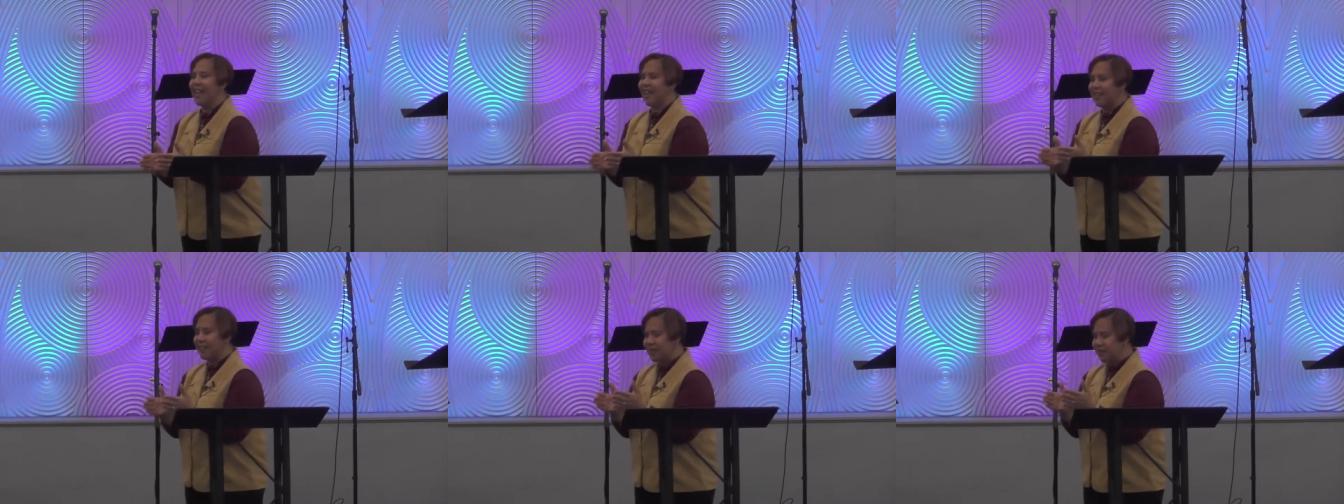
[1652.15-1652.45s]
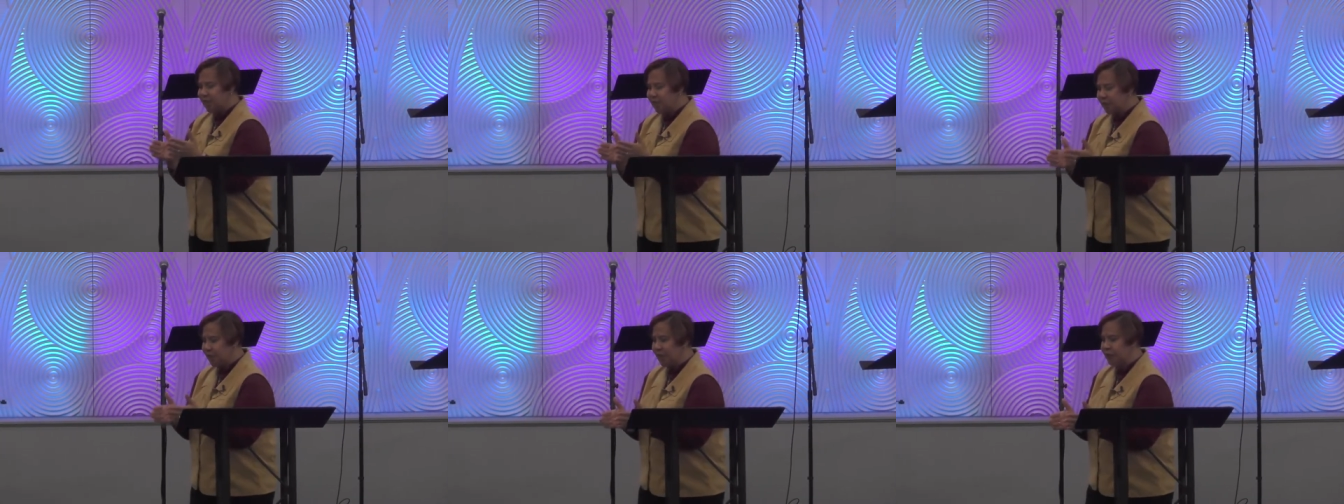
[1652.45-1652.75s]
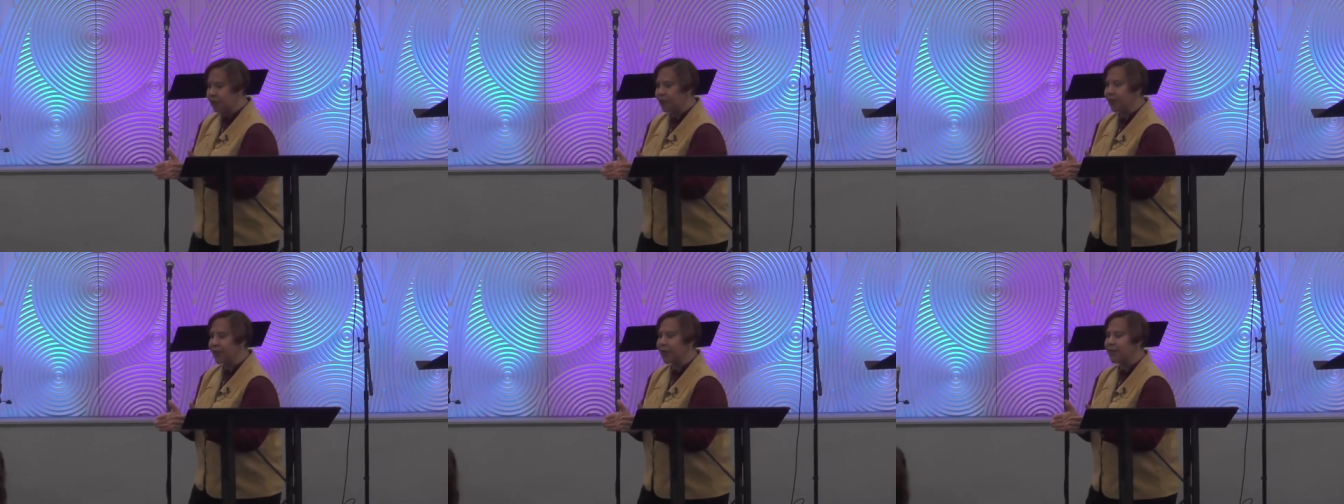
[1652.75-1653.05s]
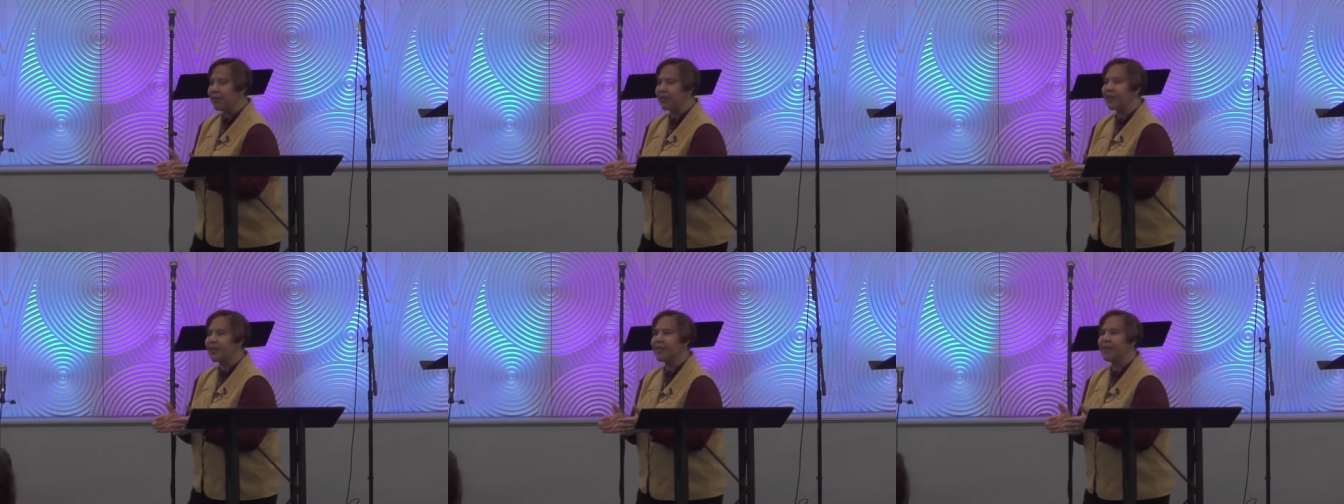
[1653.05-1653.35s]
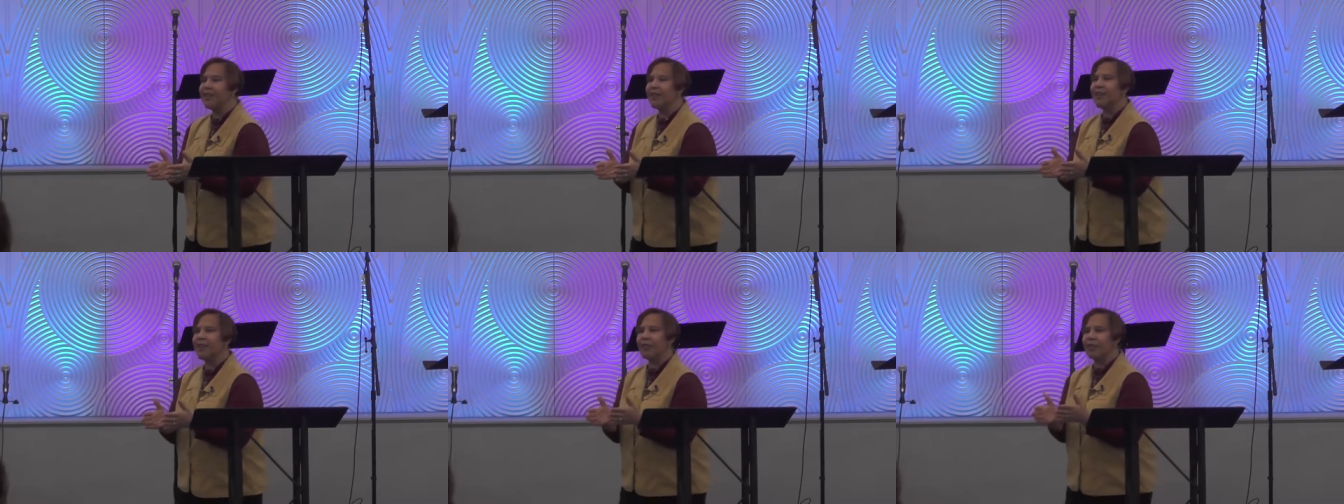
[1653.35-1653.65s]
and to suffer
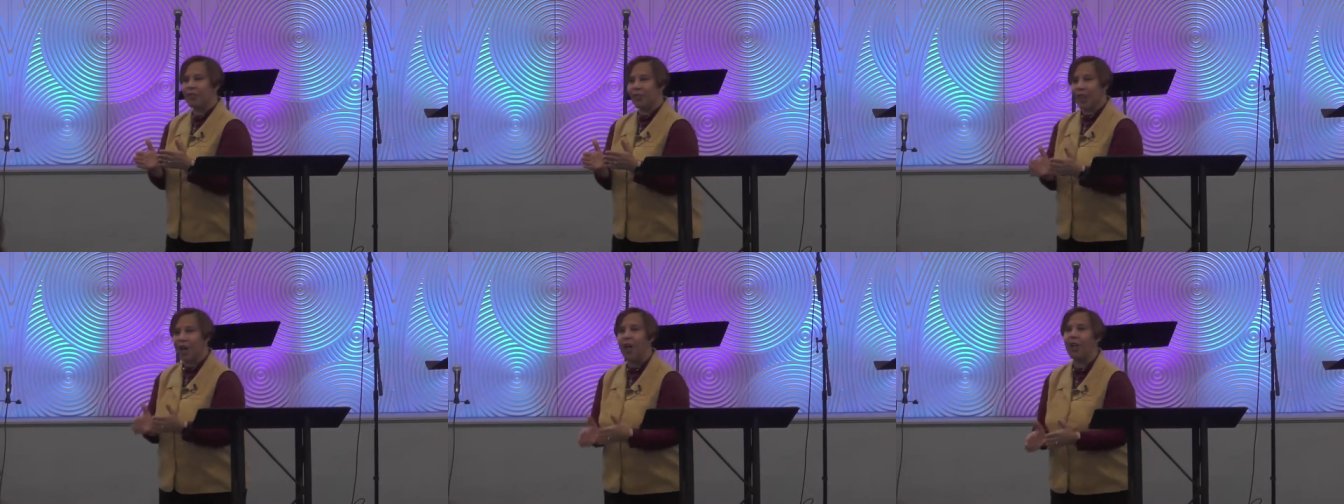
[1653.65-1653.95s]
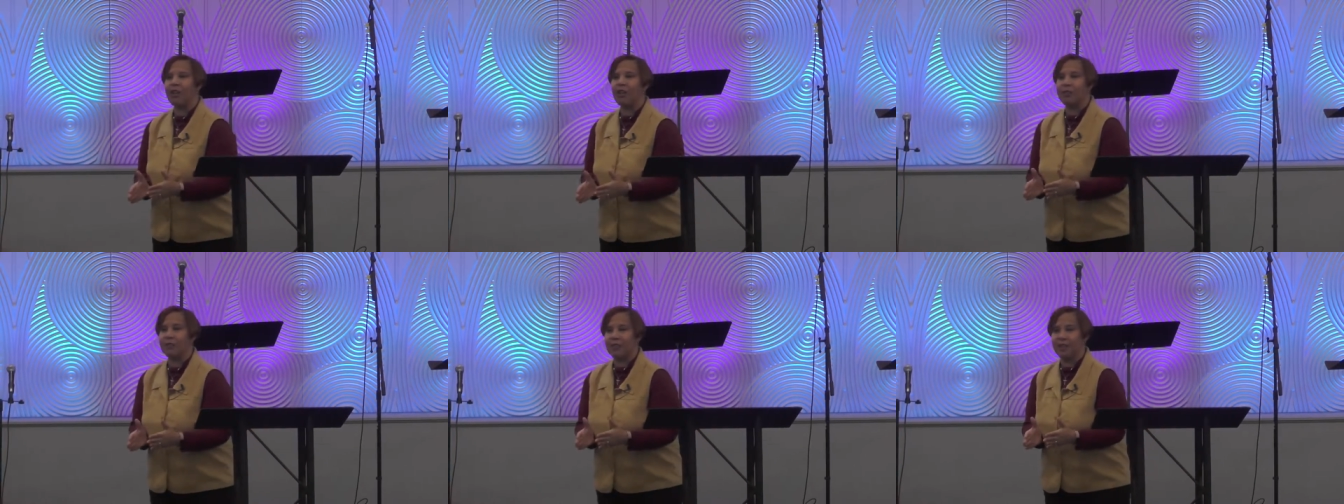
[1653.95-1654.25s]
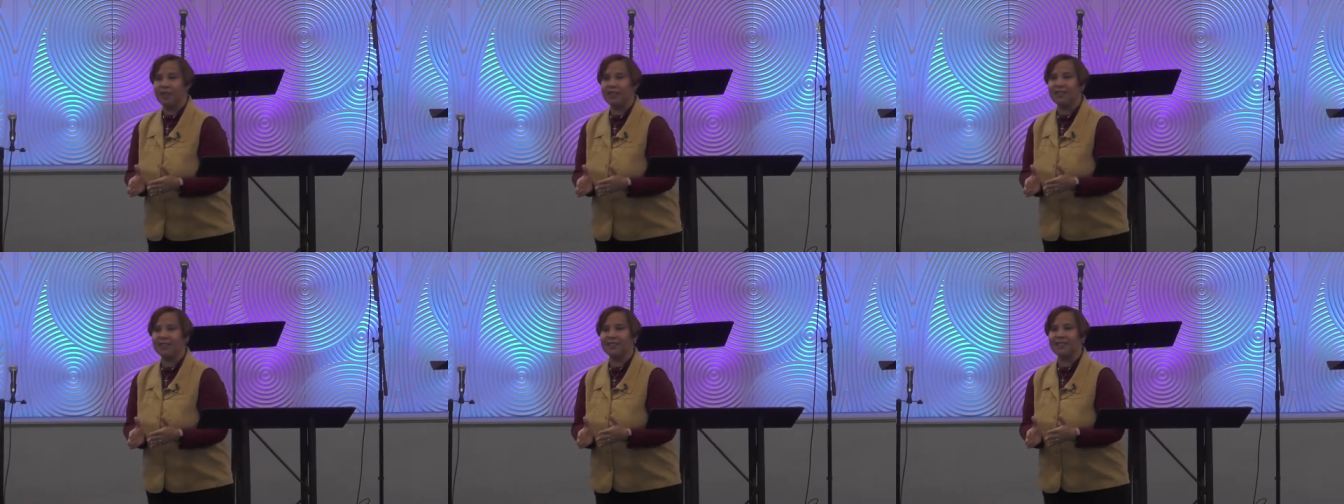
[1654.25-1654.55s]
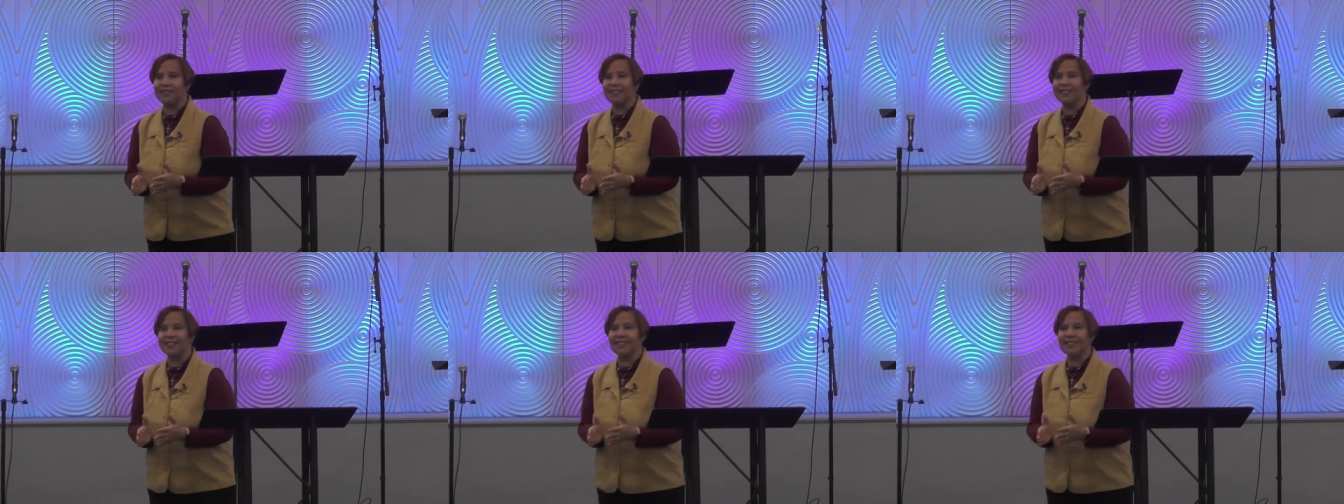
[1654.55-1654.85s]
for all of us.